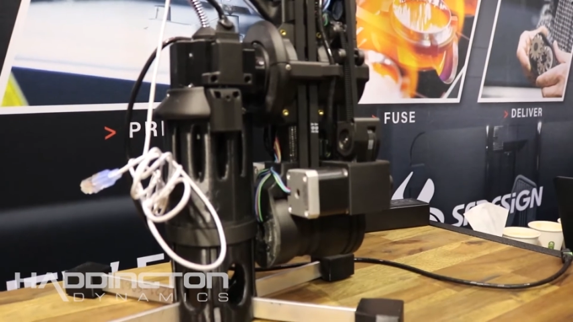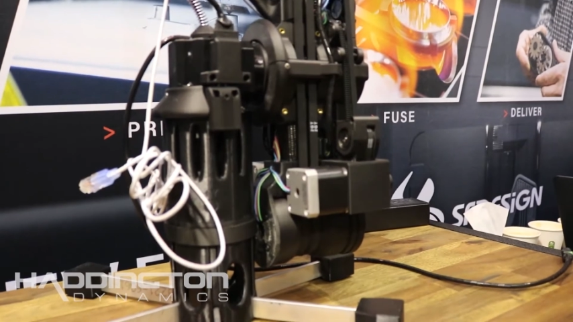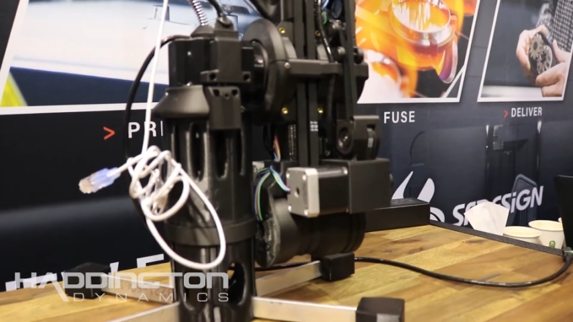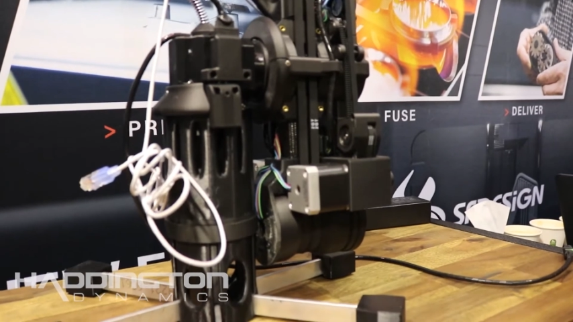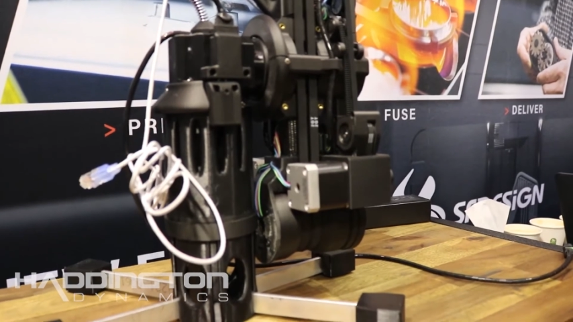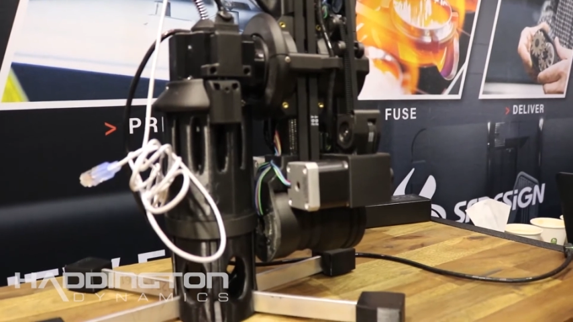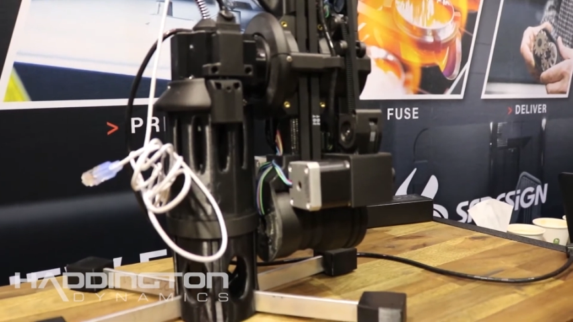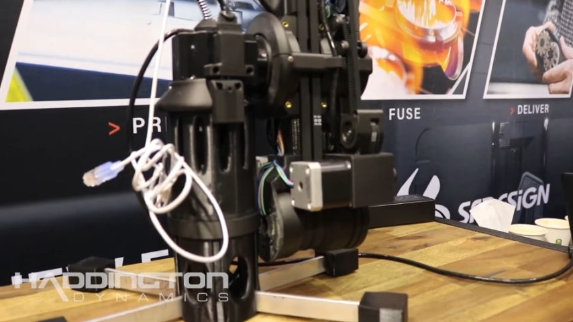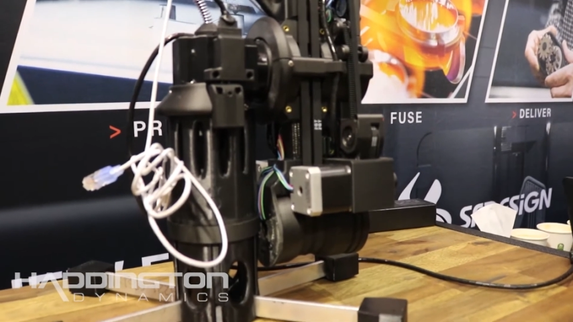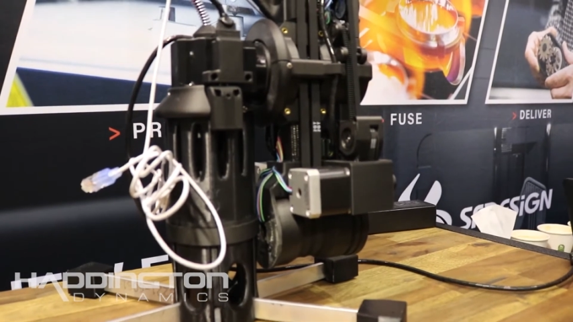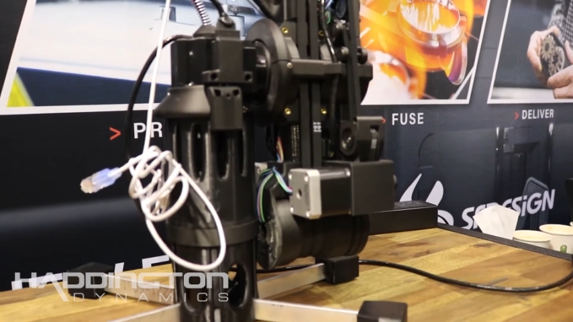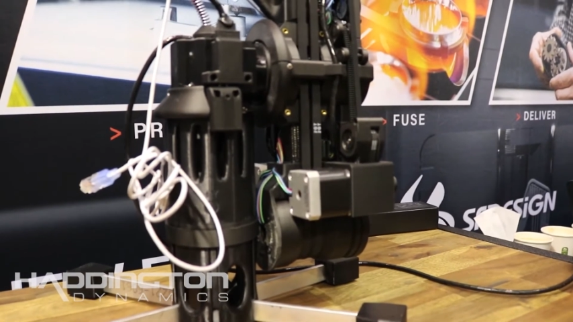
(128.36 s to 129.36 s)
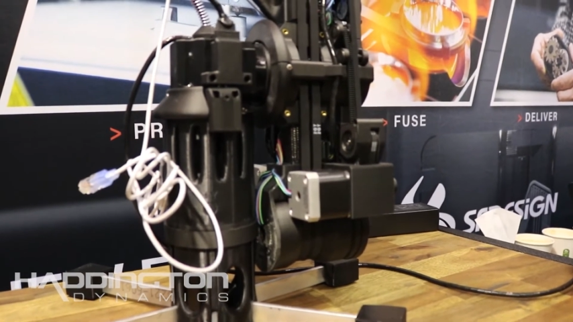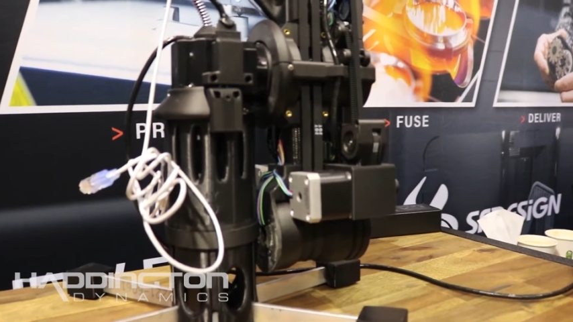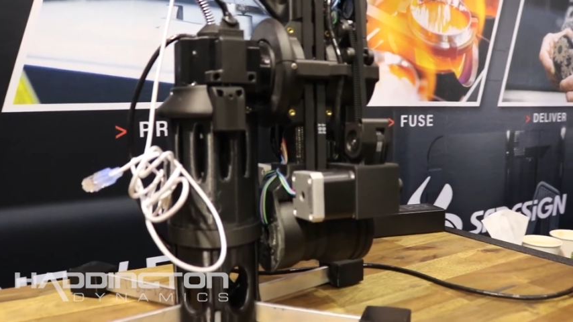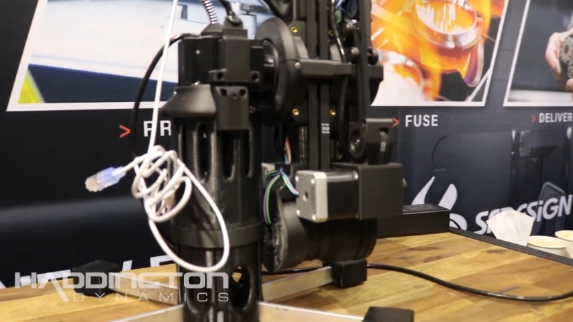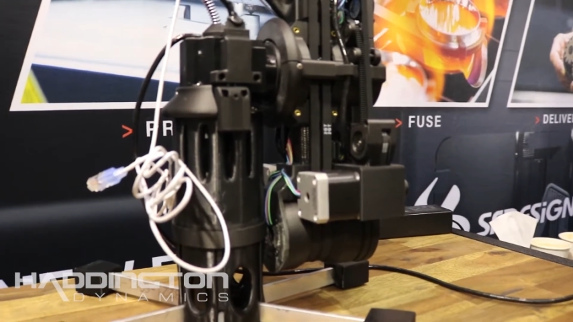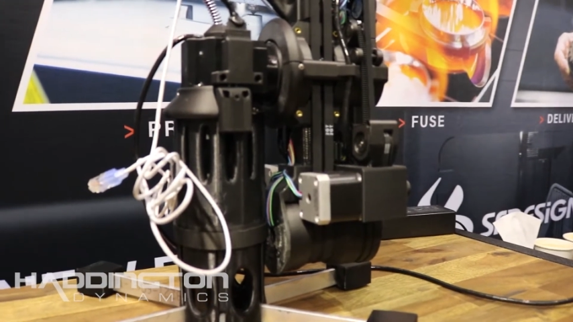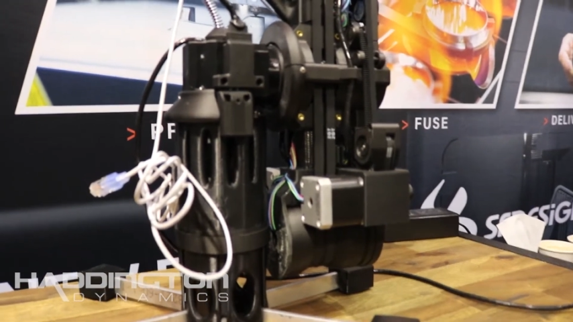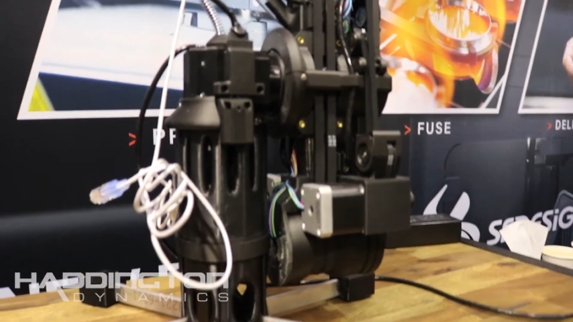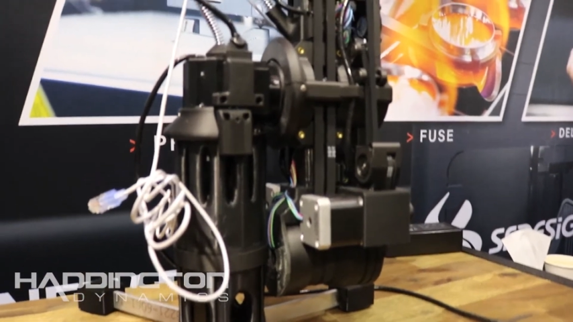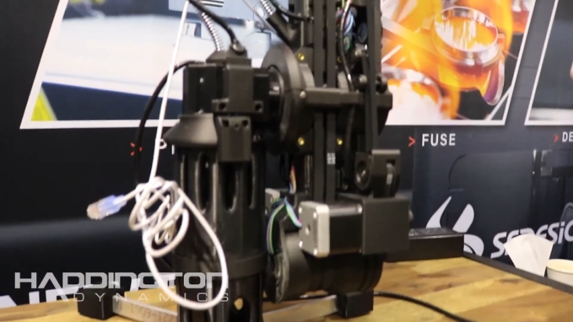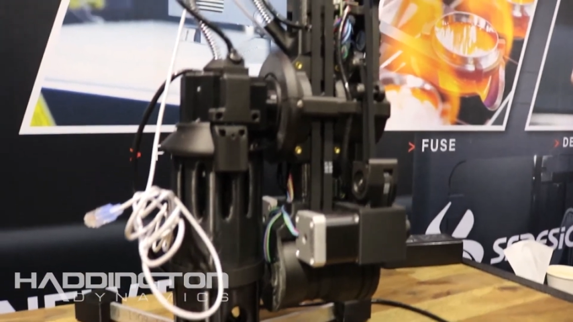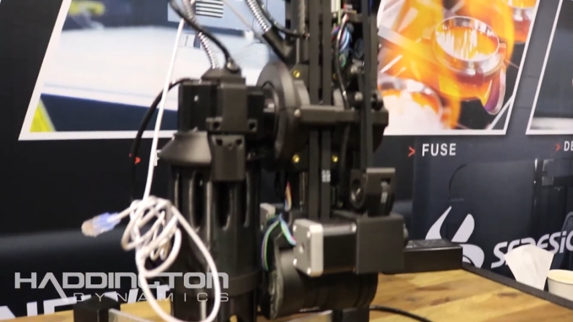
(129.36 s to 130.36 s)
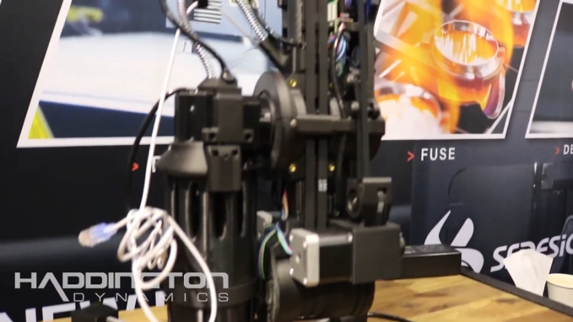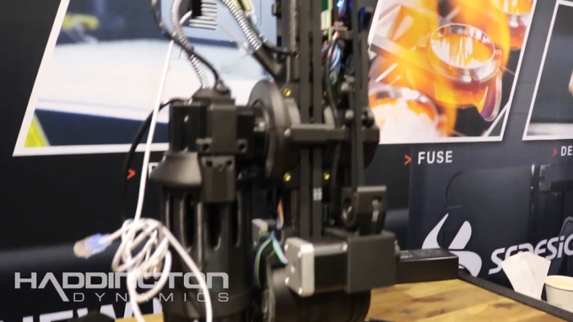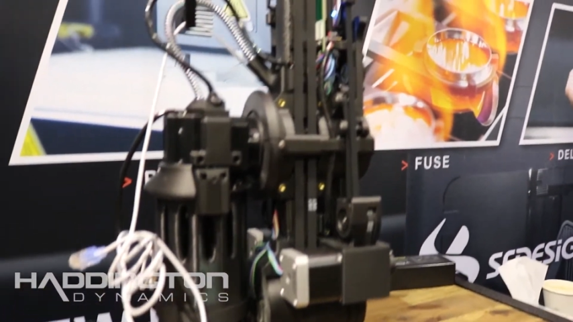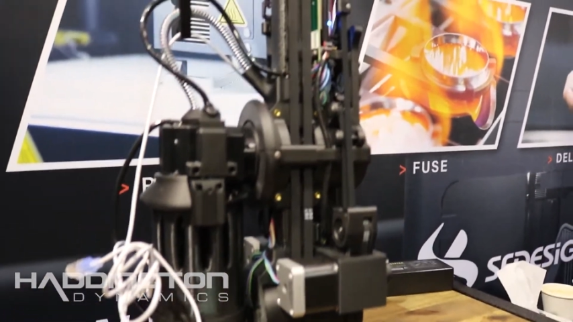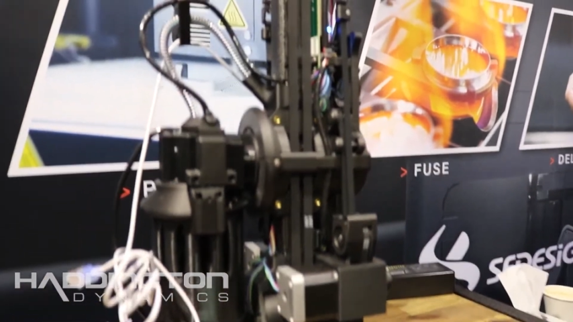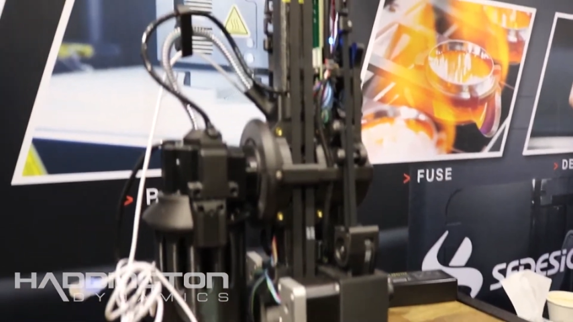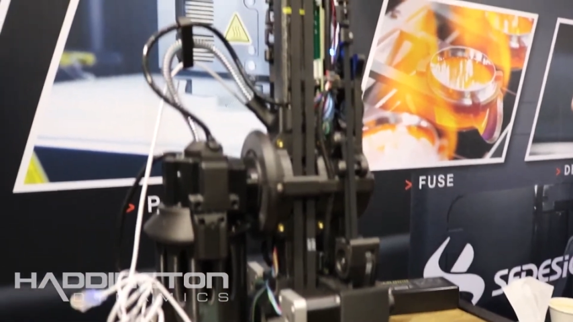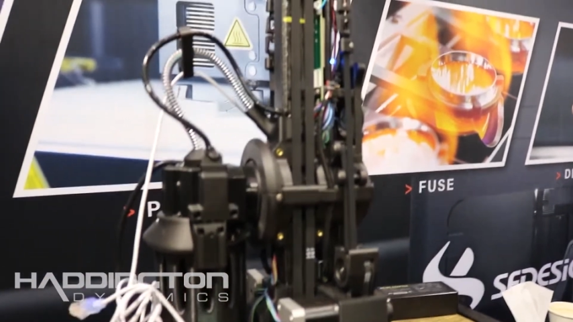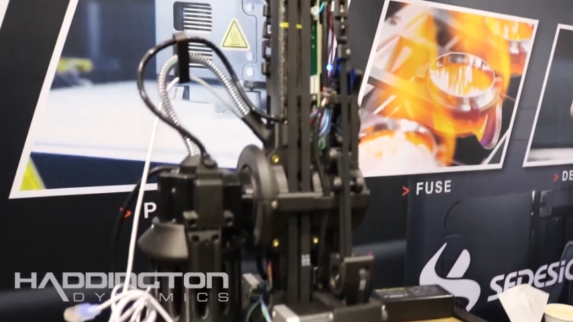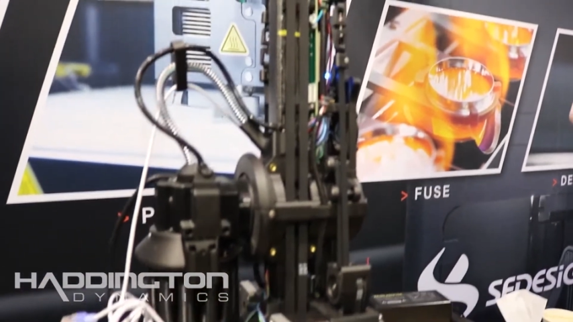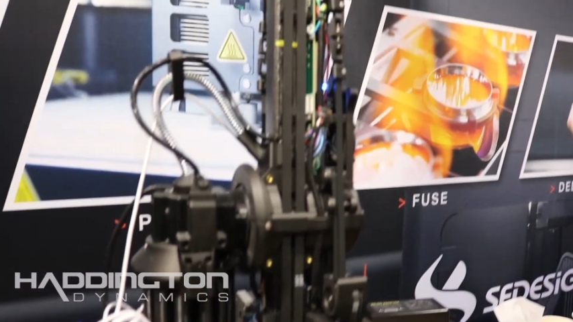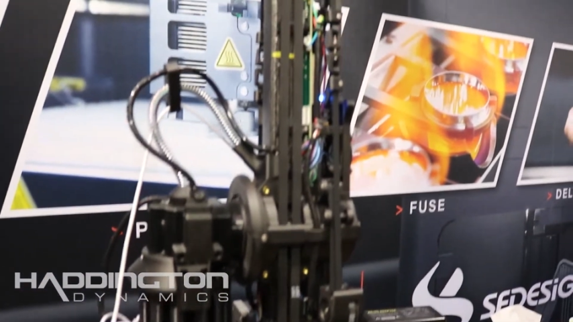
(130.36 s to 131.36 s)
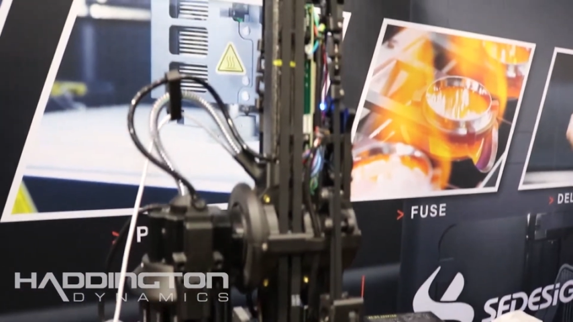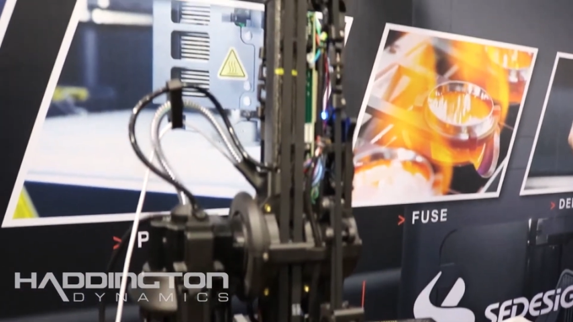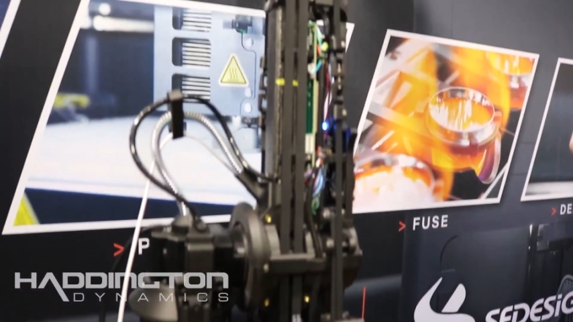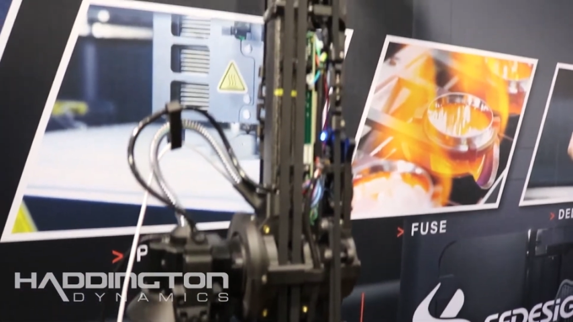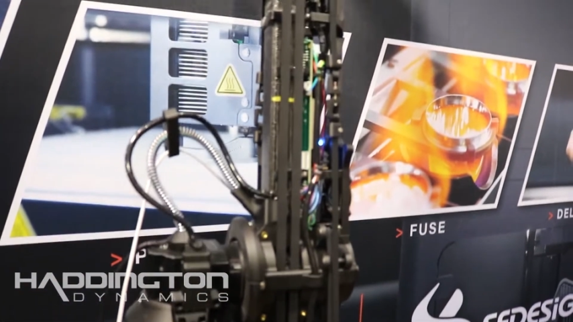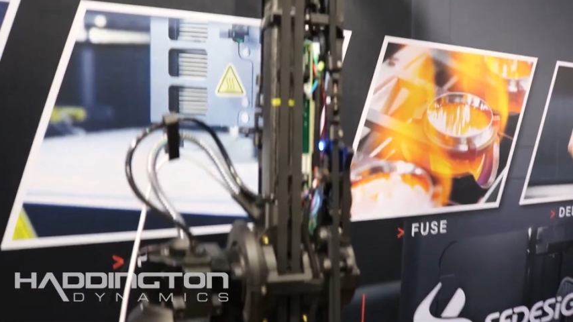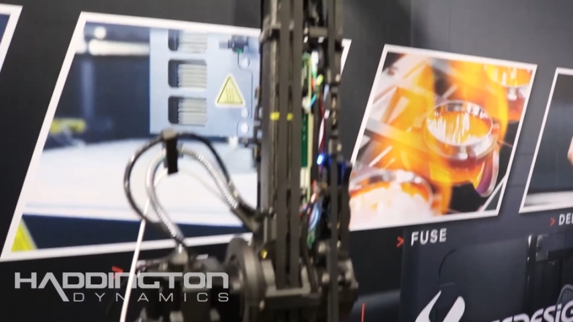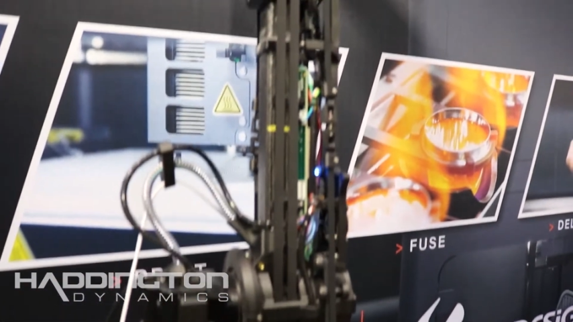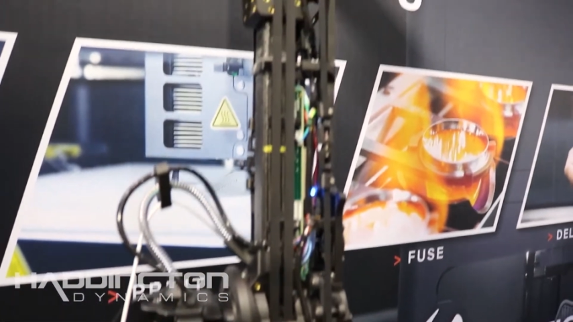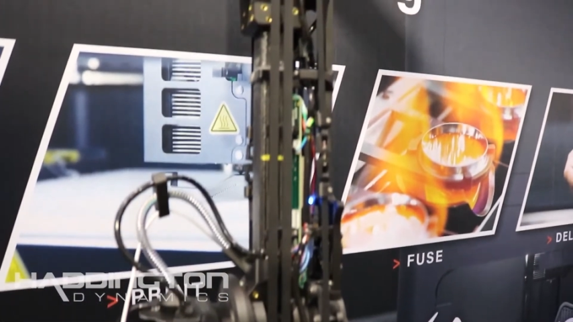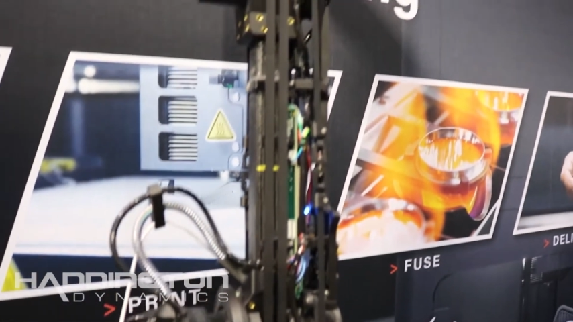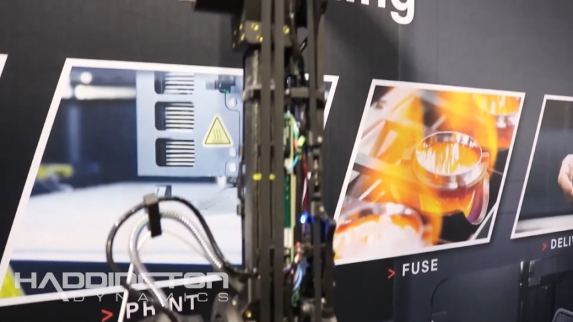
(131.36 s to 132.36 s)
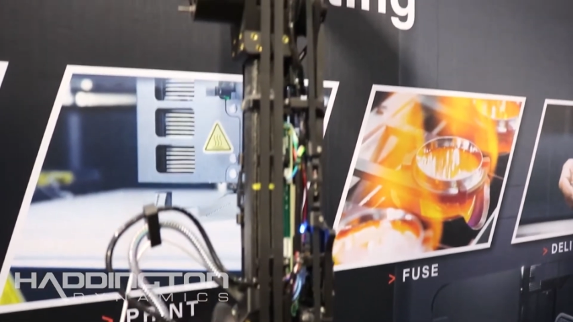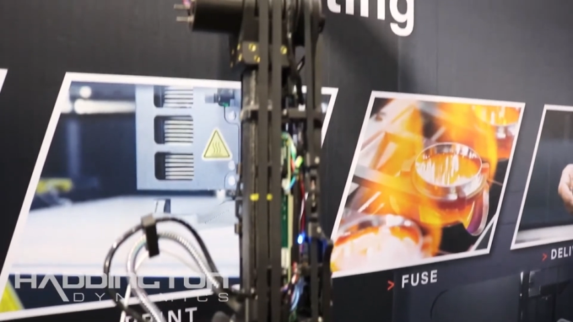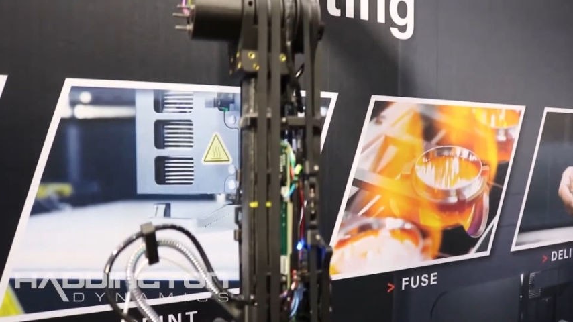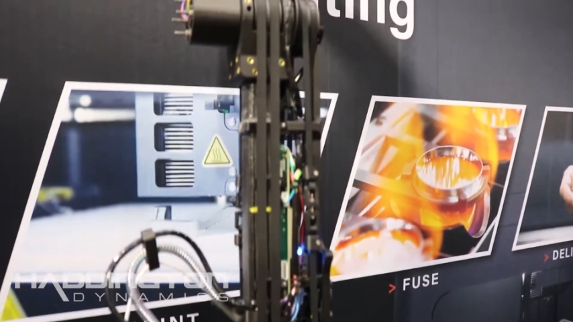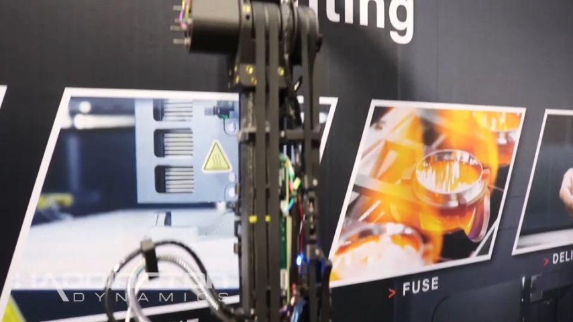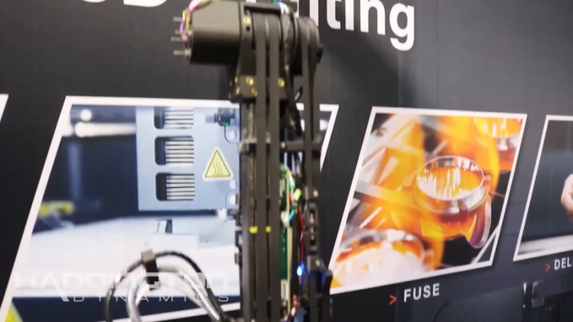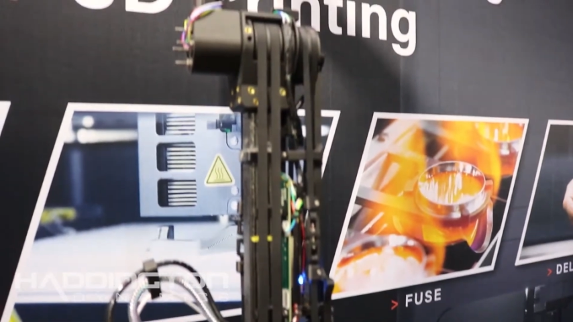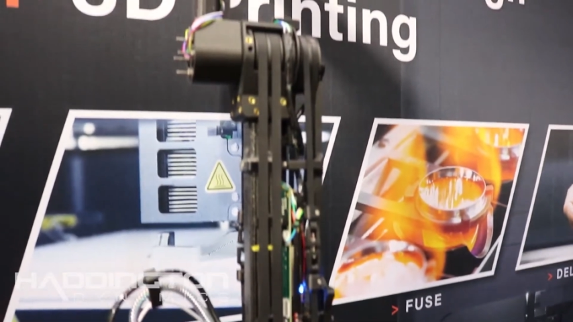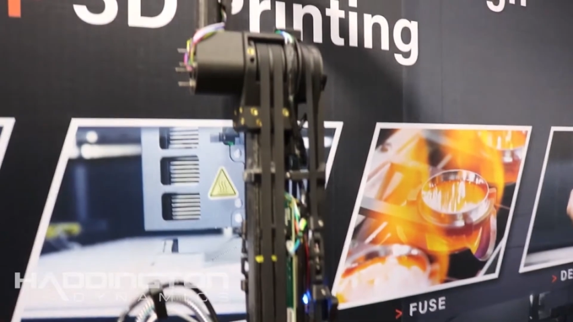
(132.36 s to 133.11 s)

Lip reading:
(no speaker visible)